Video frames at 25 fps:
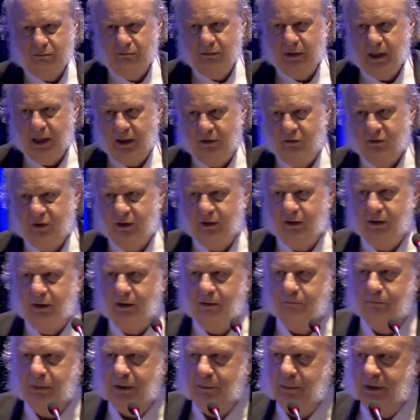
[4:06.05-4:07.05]
nice that
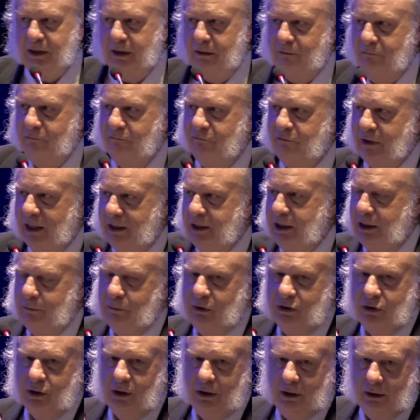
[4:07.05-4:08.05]
the BBN vending
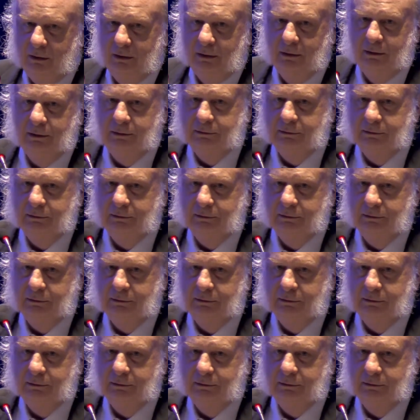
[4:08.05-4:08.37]
machine